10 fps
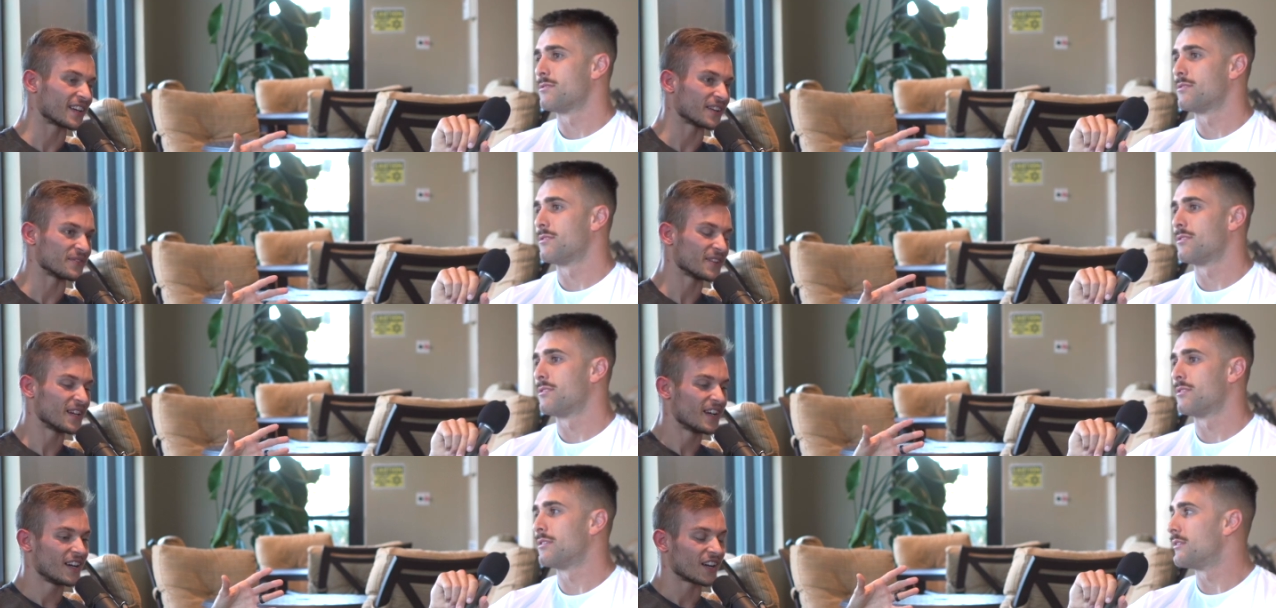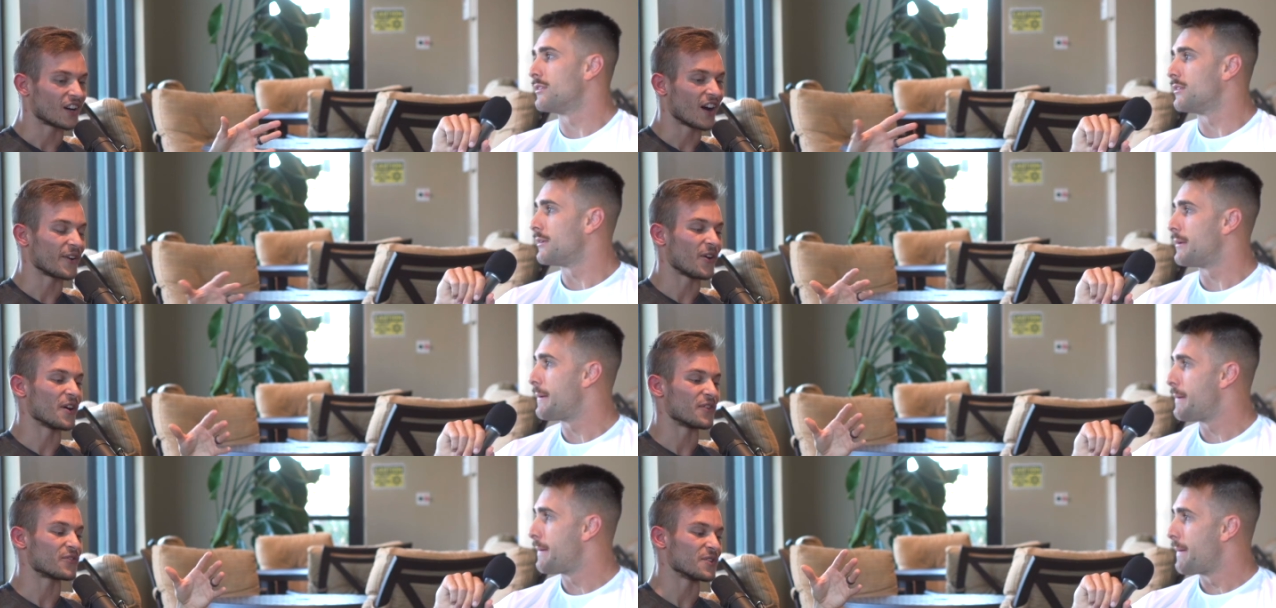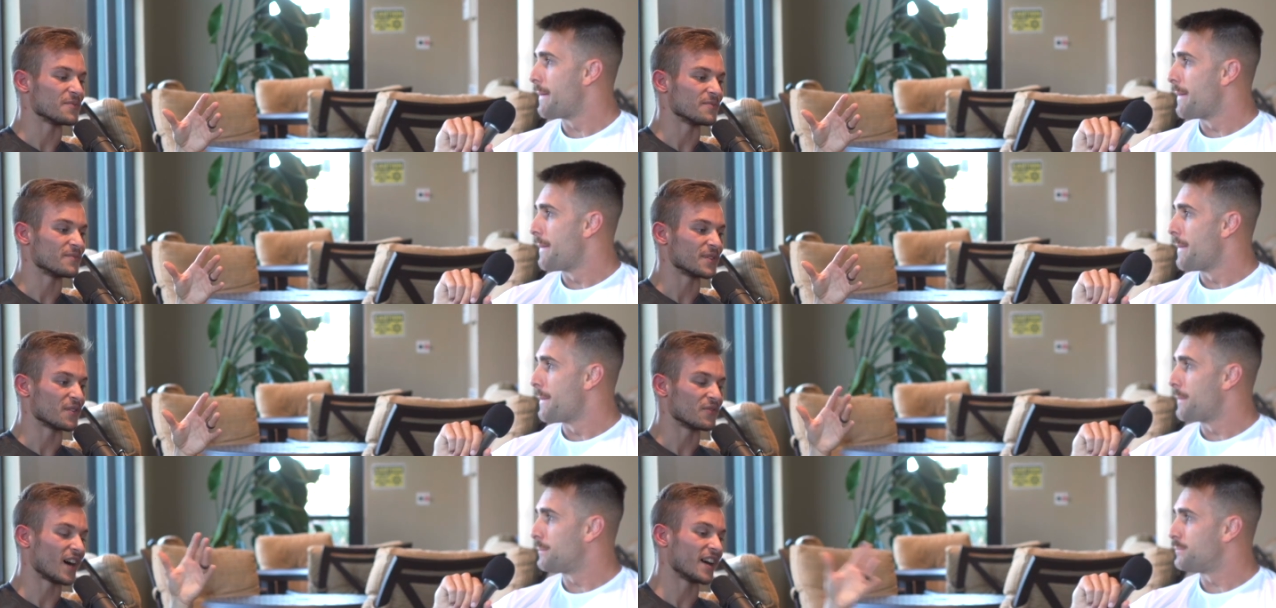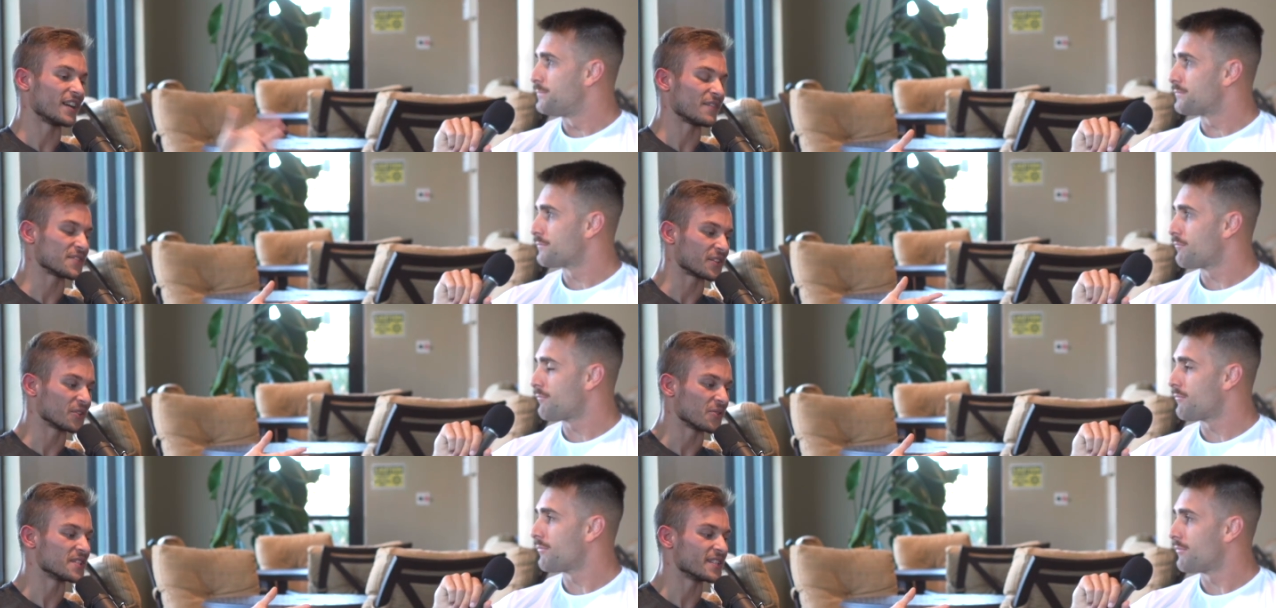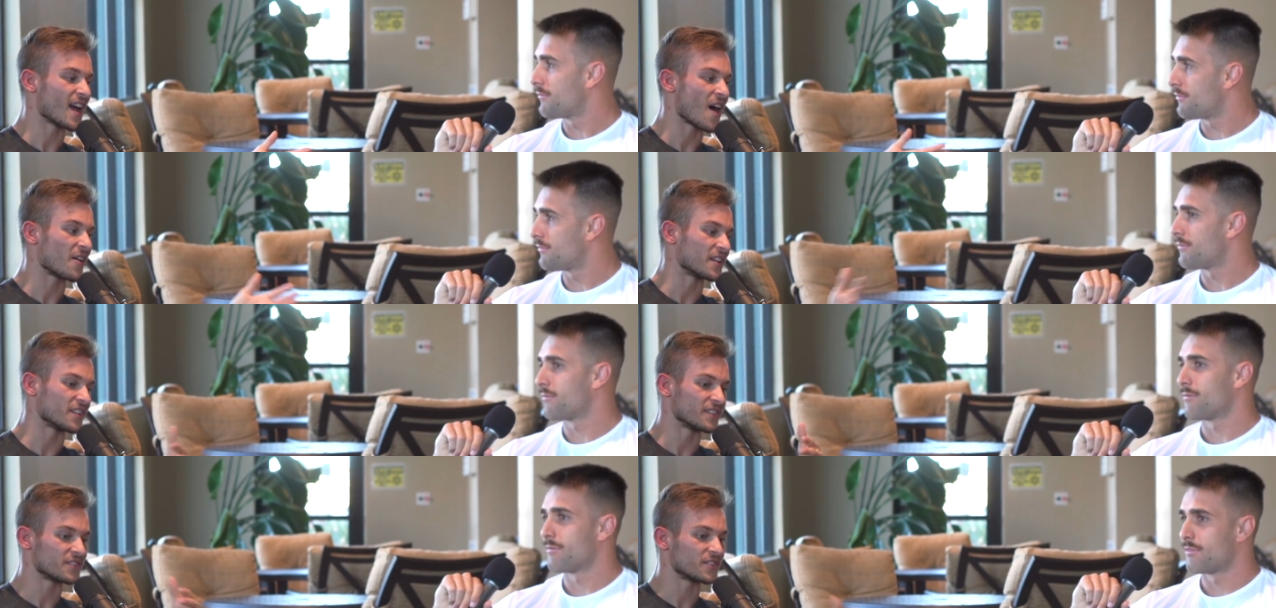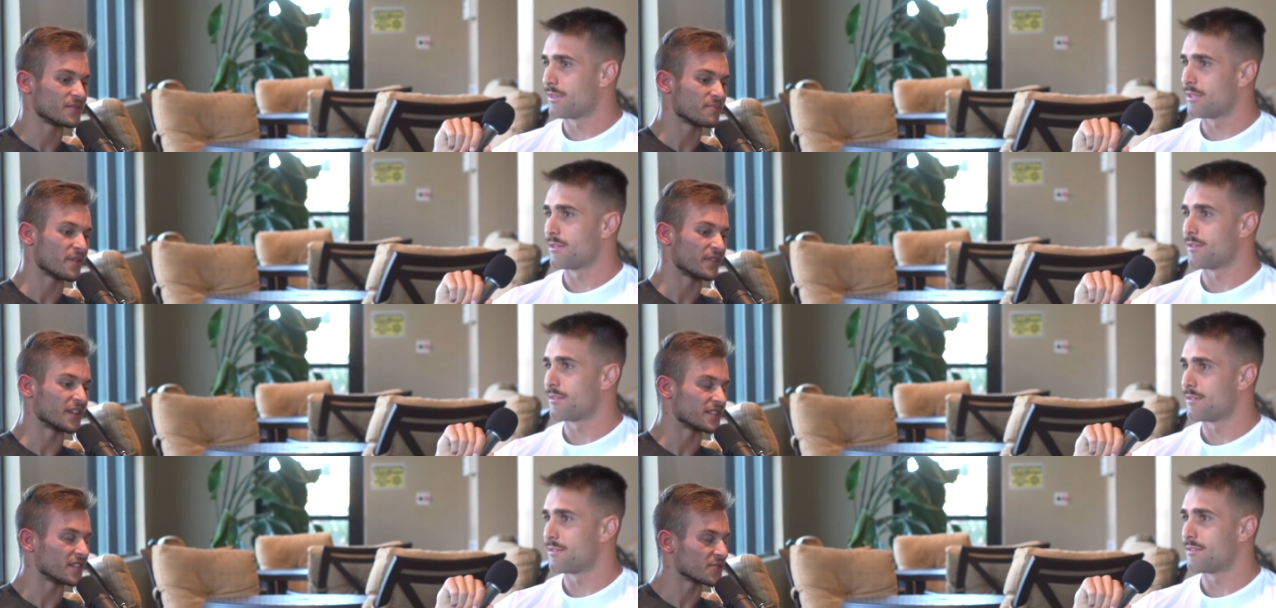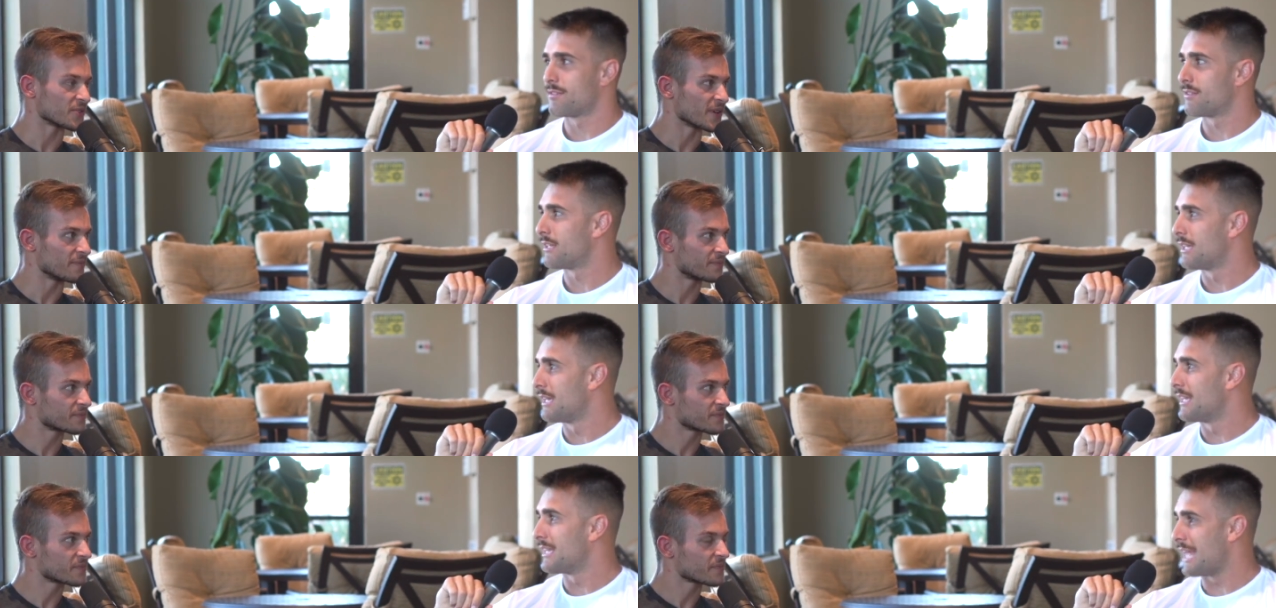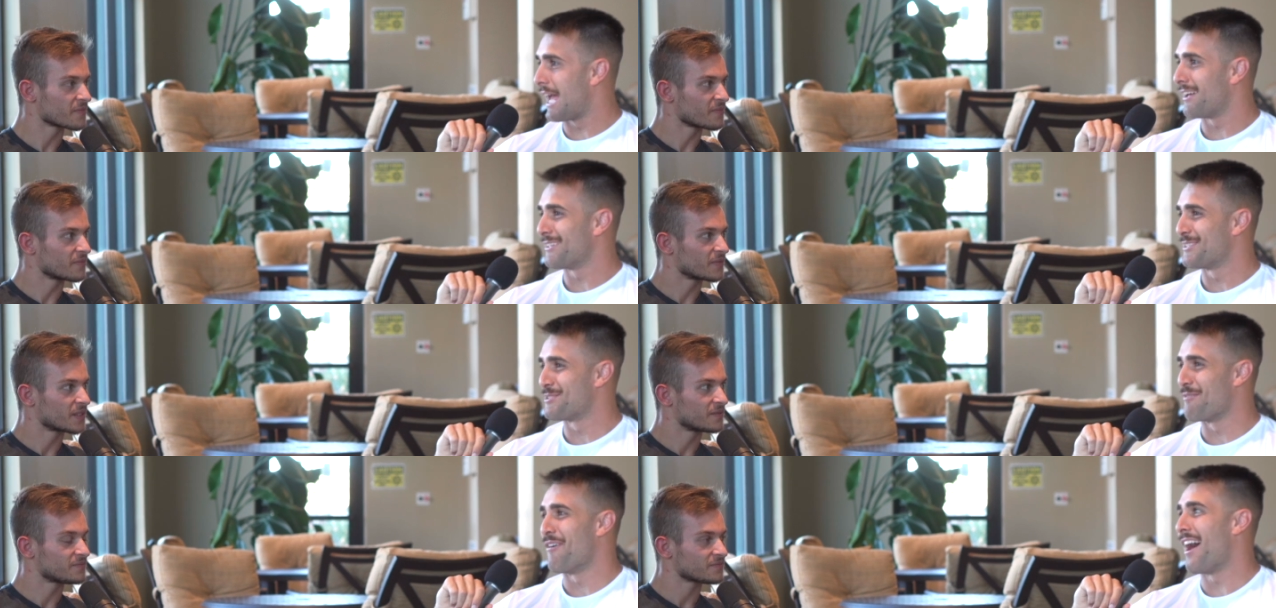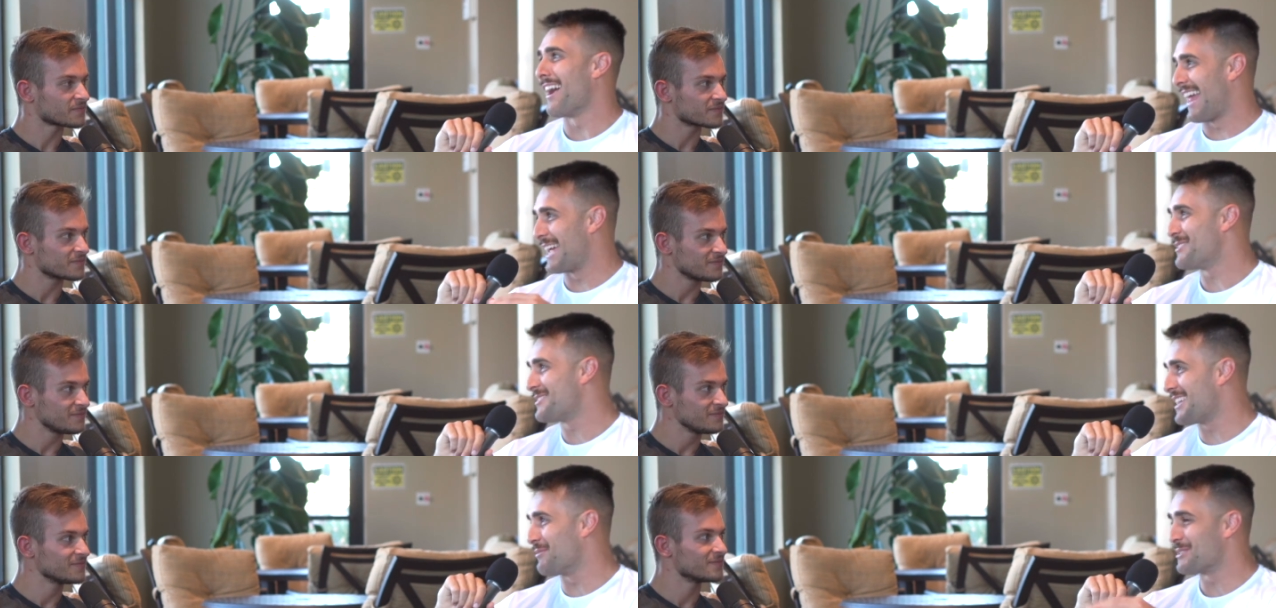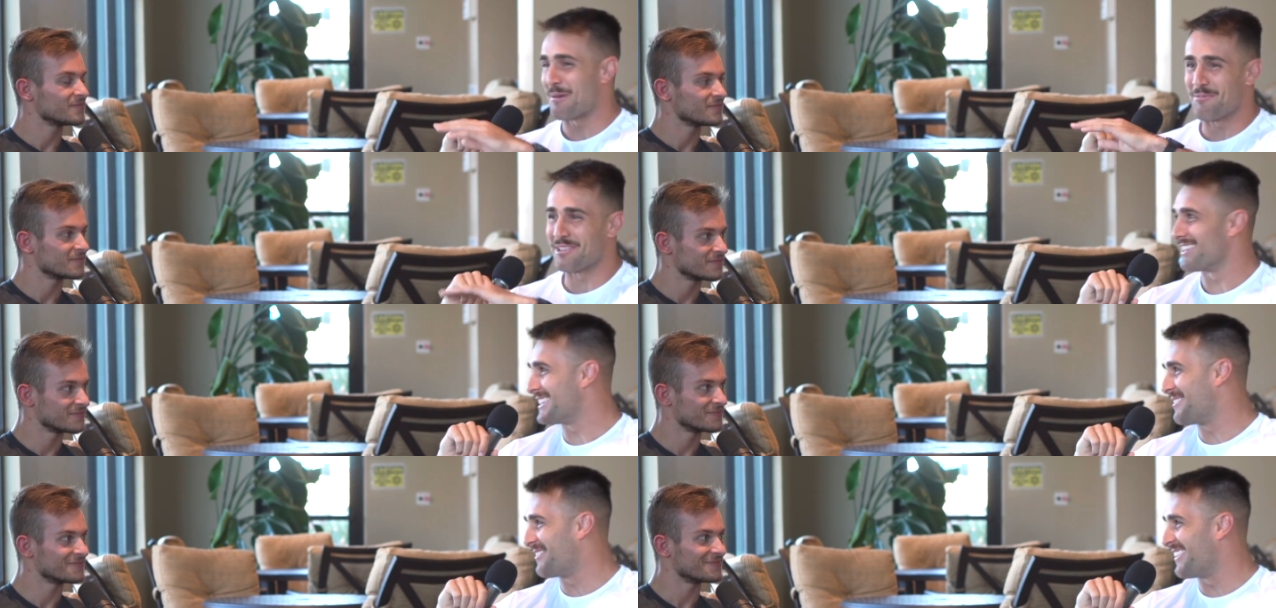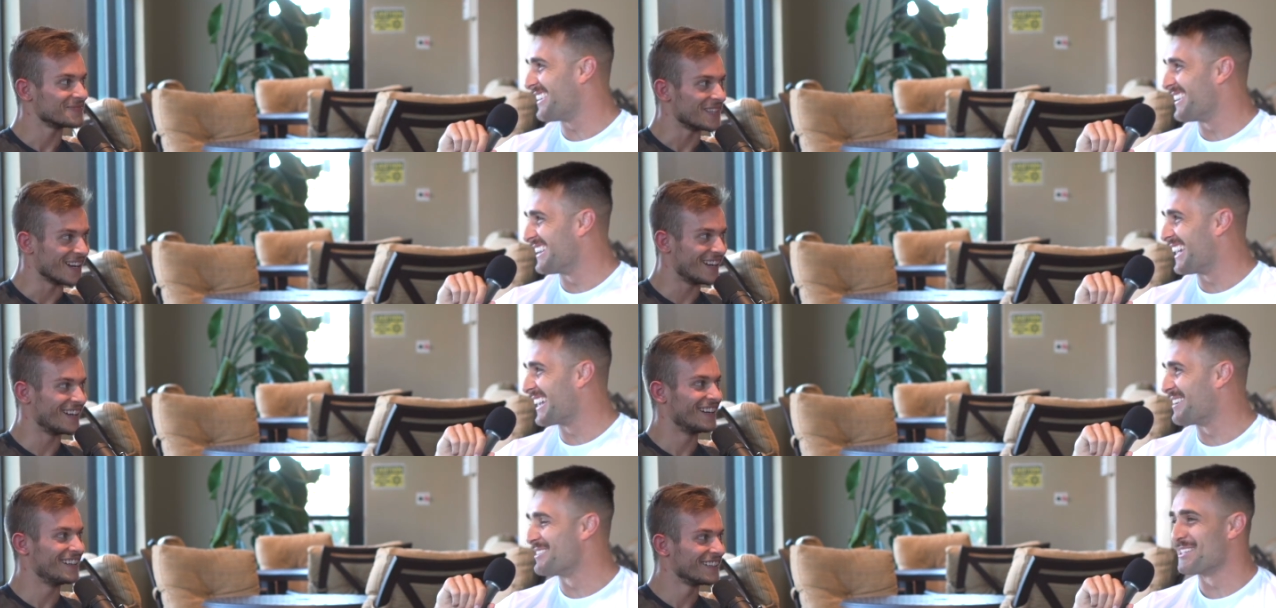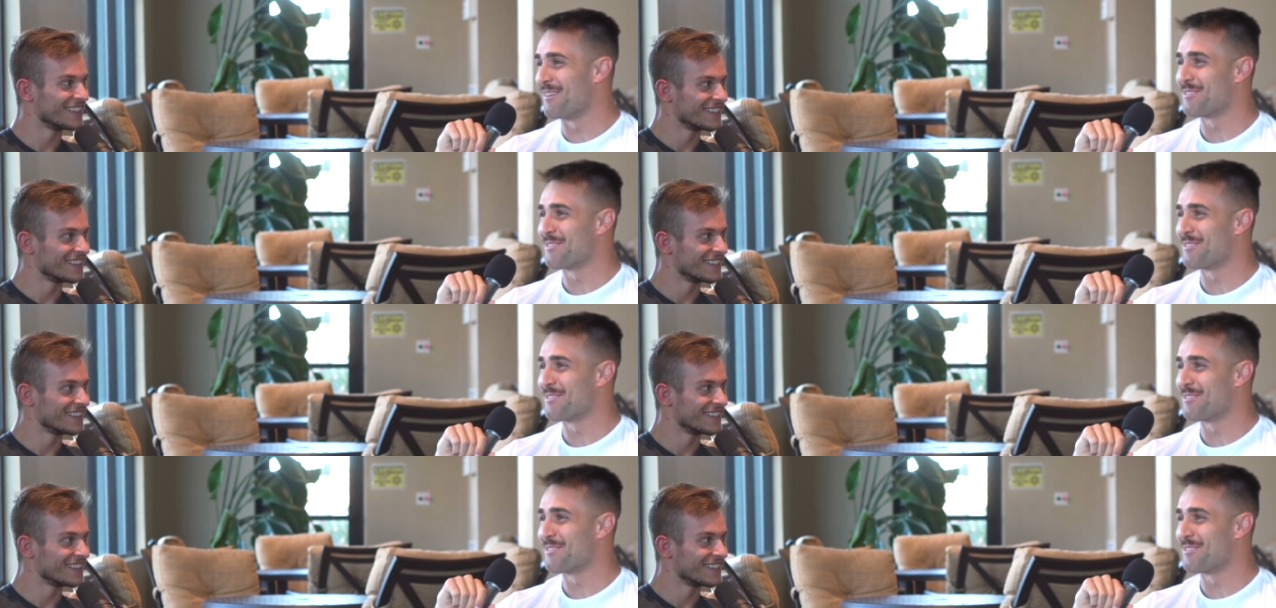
Speaker 1: kind of gone on from, you know, Vine obviously closing down and pivoting to Instagram.
Speaker 2: Yeah. So Vine, as you said, was completely different. Yeah. Like it was a